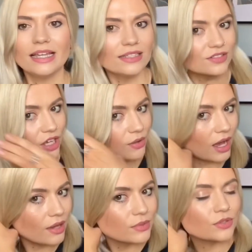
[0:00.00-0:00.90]
So
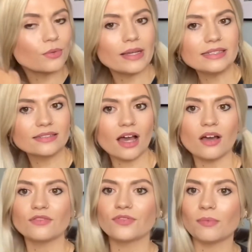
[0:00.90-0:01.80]
I would always
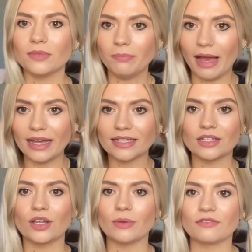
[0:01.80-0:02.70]
start from the back
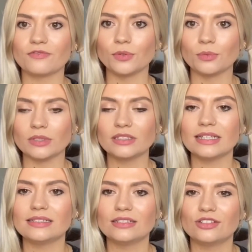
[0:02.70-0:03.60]
and going forward.
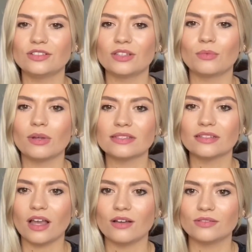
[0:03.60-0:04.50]
This is just so once the
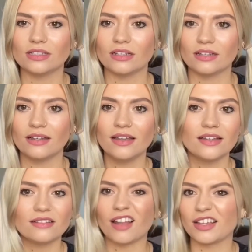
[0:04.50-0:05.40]
curls are
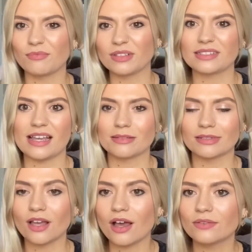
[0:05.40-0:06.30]
once the hair's been
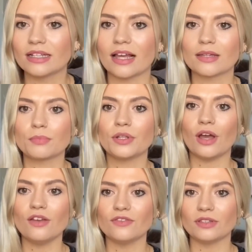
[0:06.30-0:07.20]
curled, then I can put it
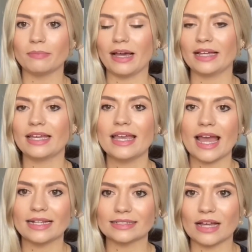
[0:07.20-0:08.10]
over the back
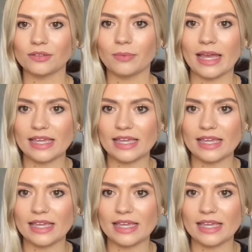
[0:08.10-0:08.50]
and it's out of the way.